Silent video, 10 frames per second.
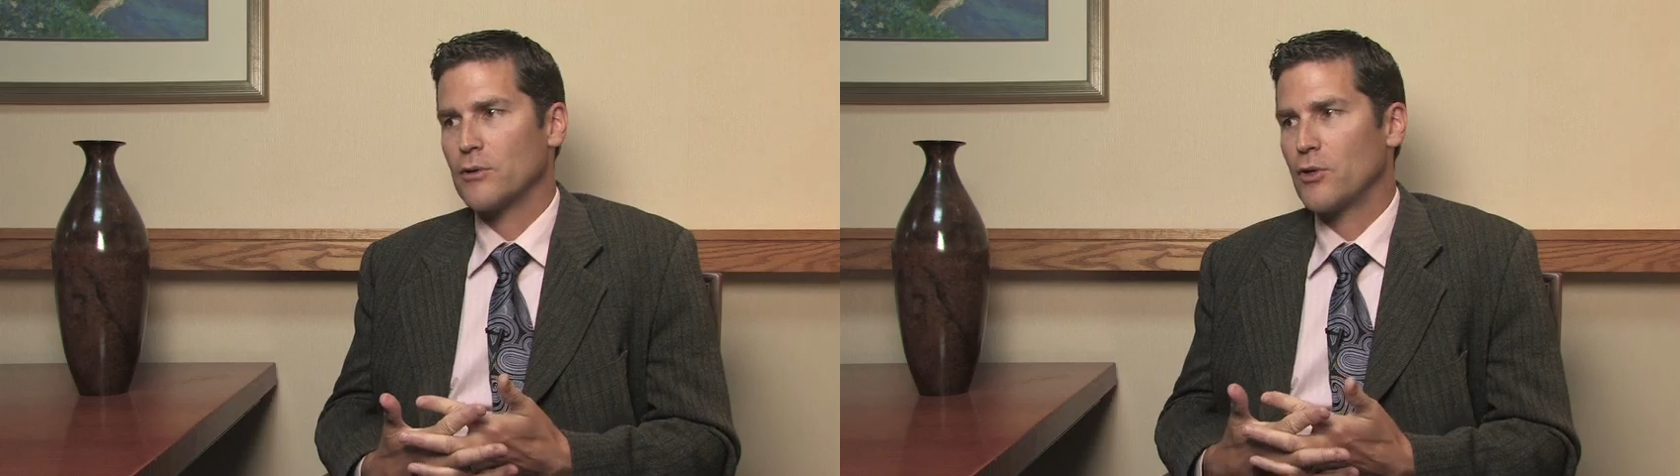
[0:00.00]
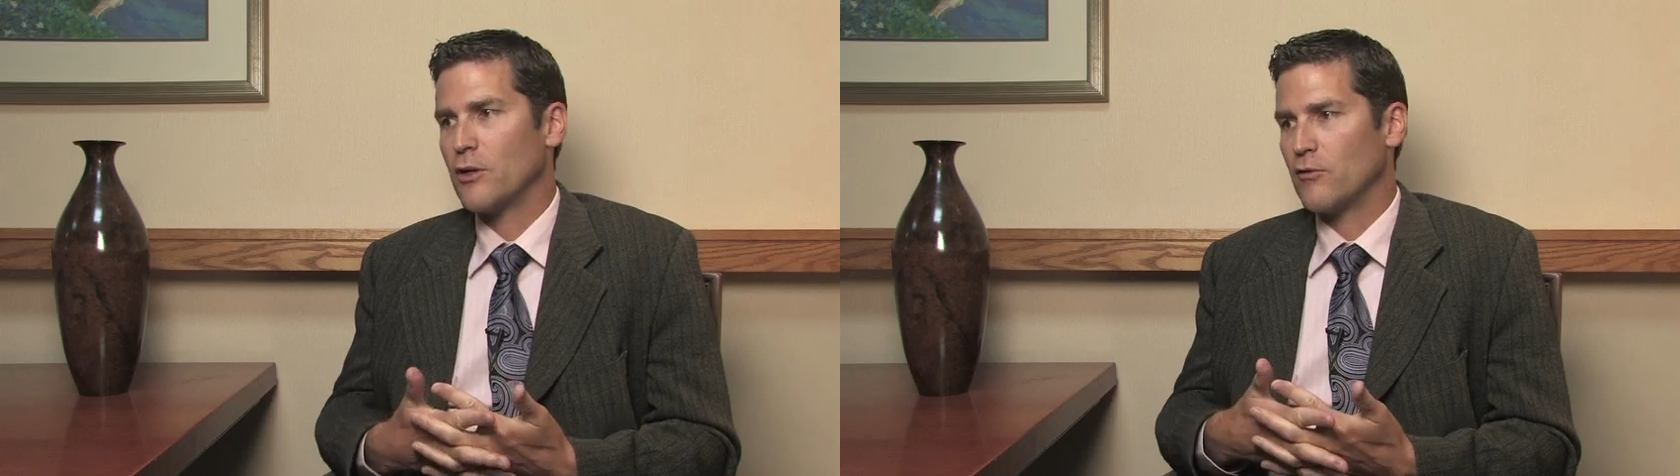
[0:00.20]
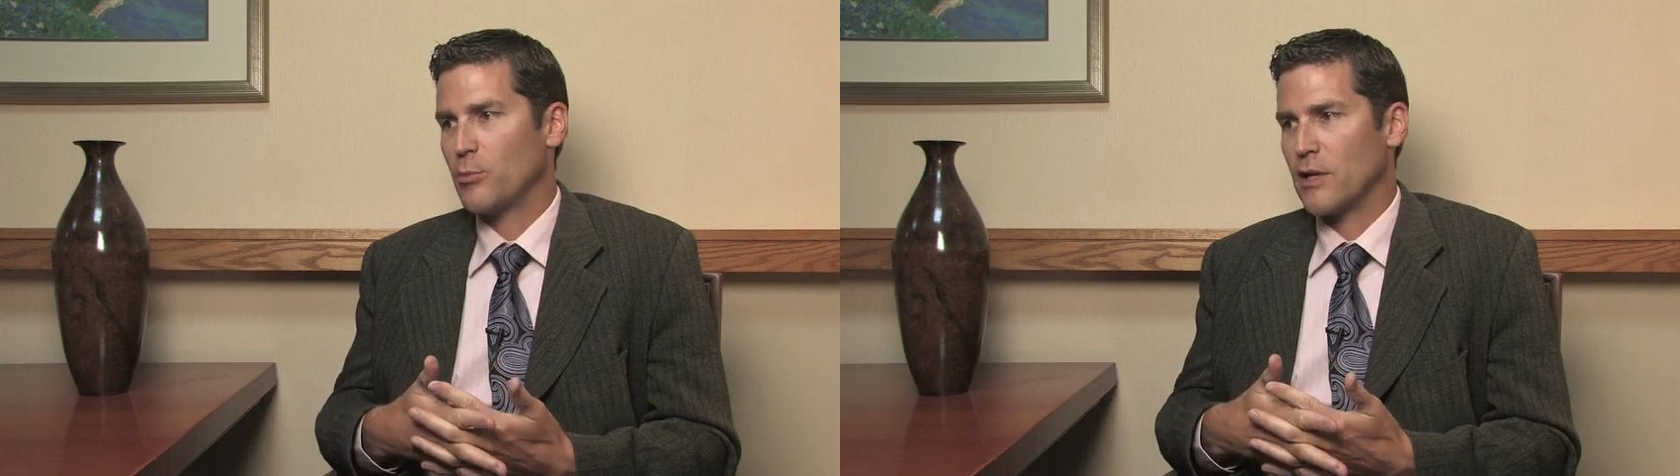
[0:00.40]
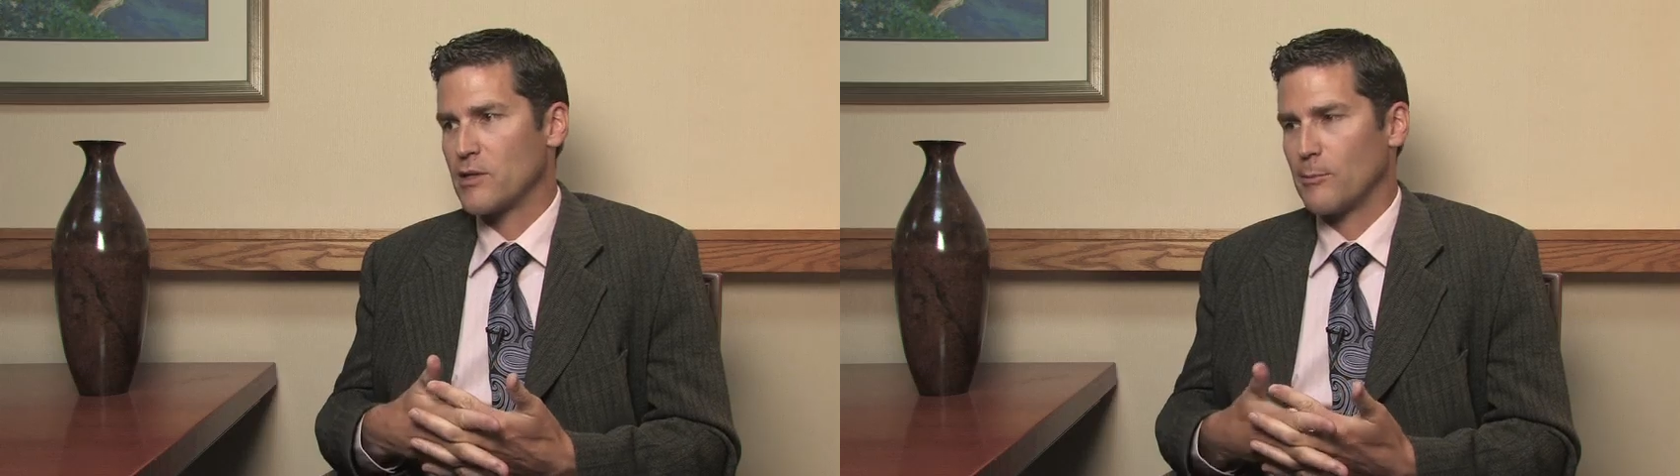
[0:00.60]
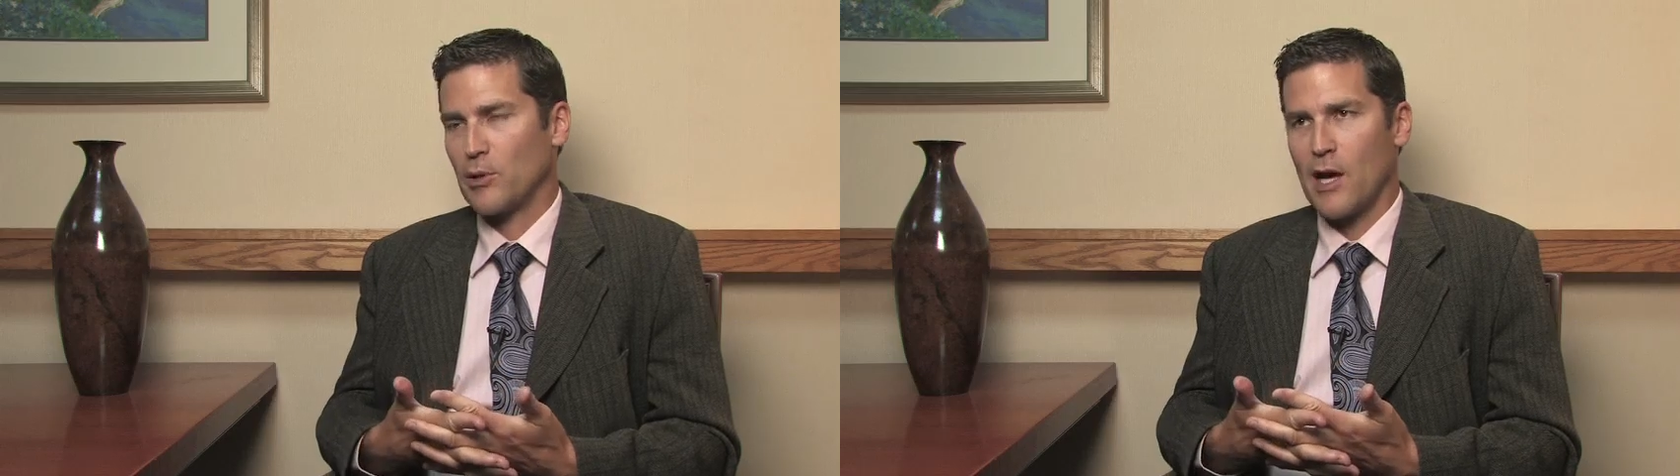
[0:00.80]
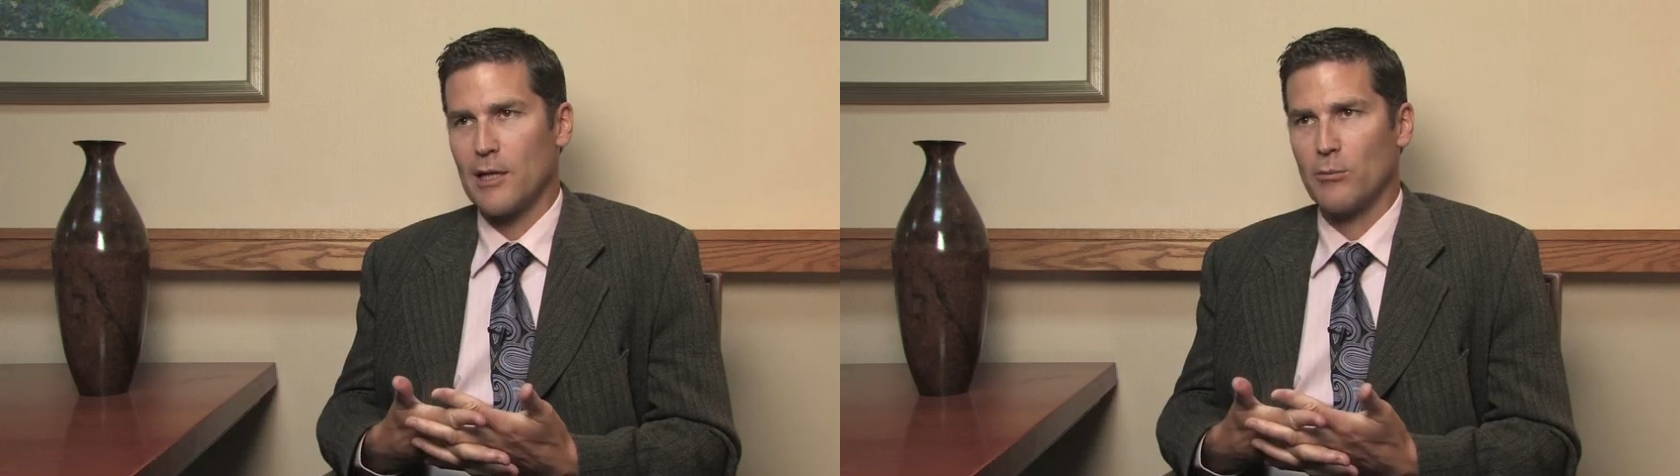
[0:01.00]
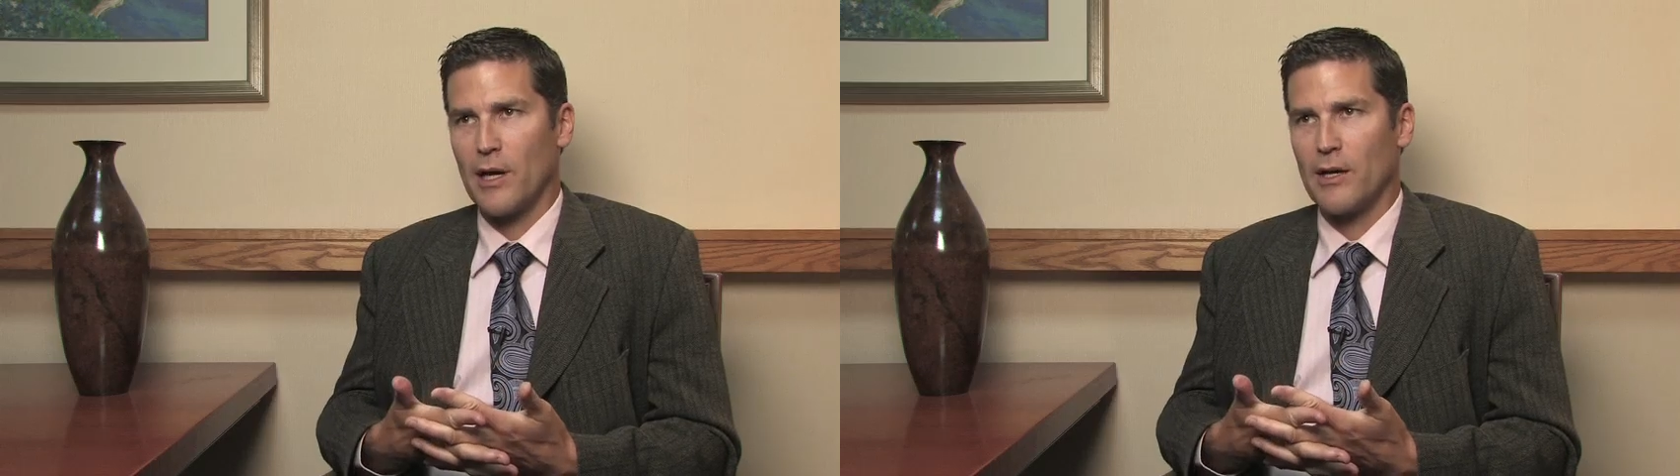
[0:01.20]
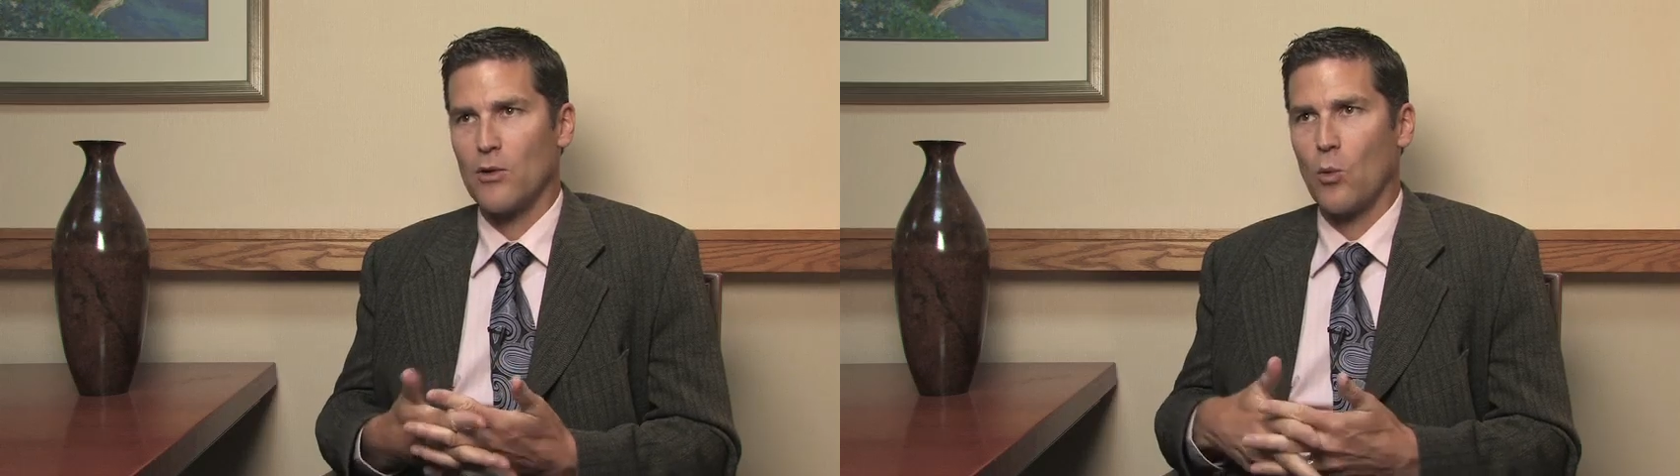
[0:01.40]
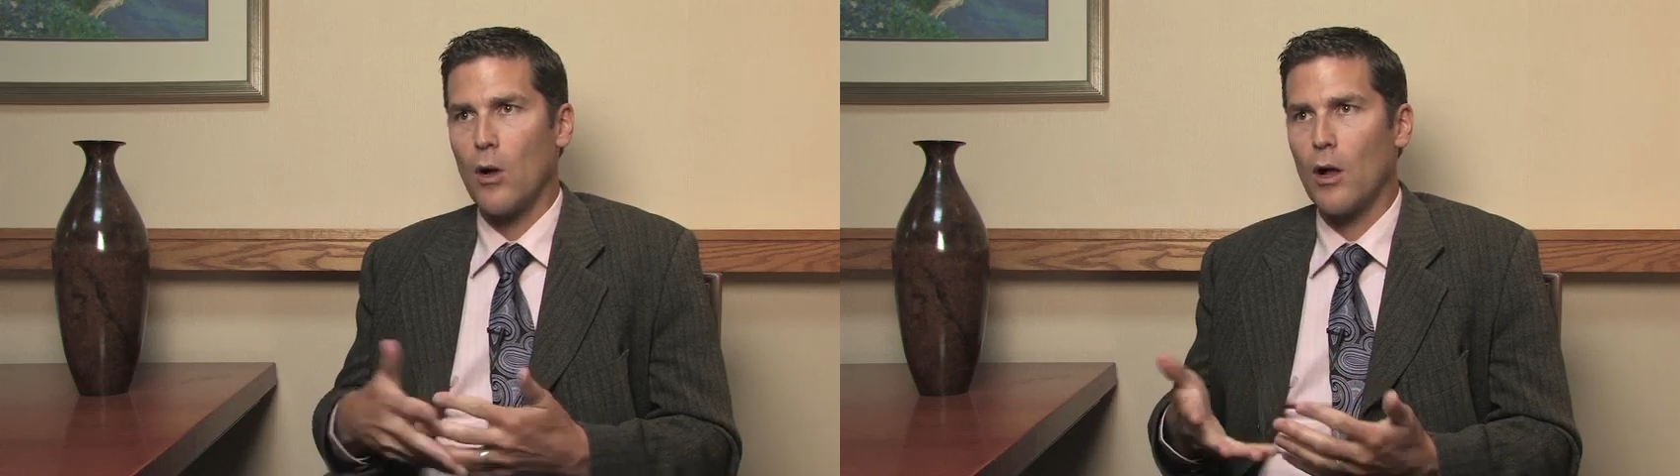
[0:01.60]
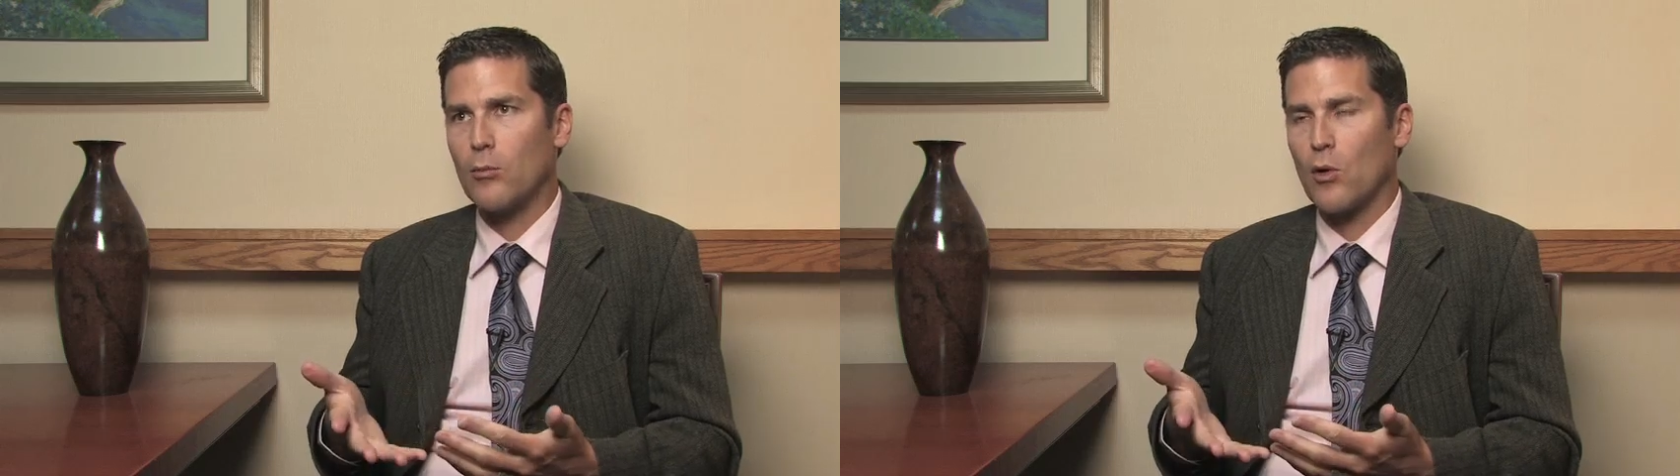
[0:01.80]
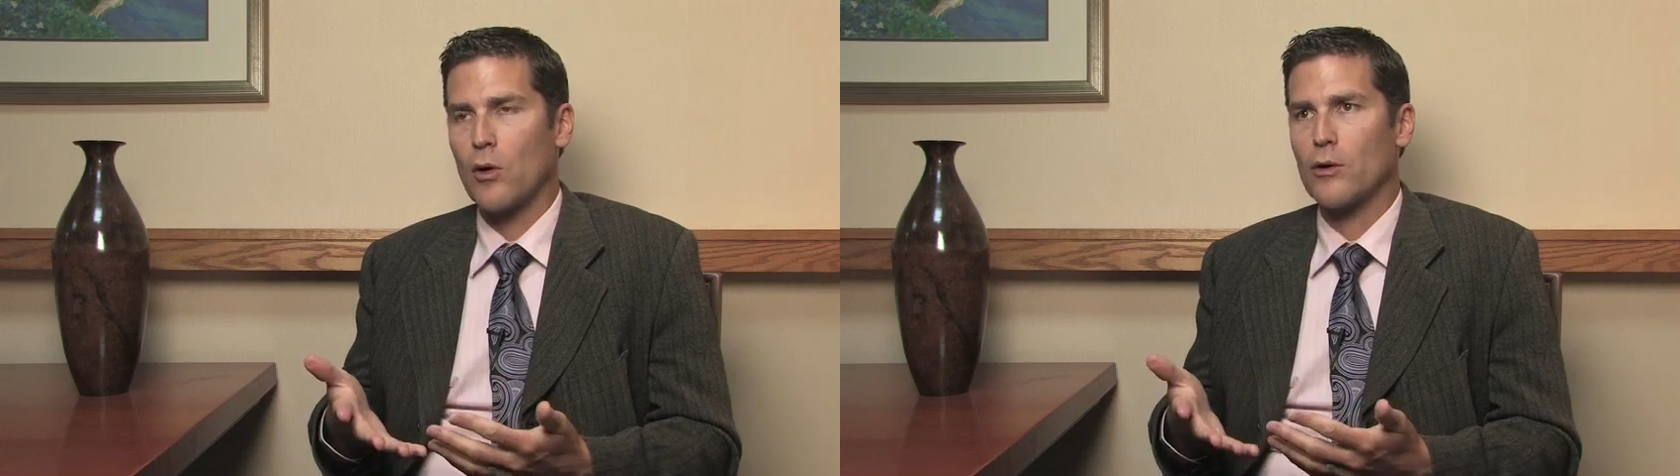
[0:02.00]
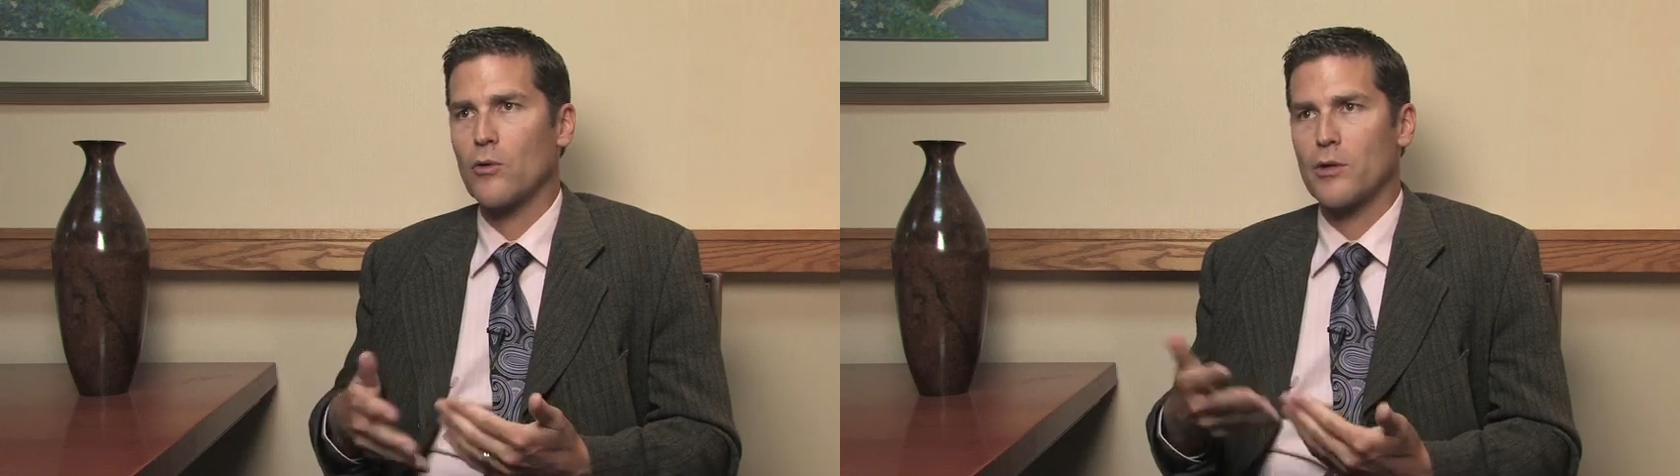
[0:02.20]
could have been supplied by the wallboard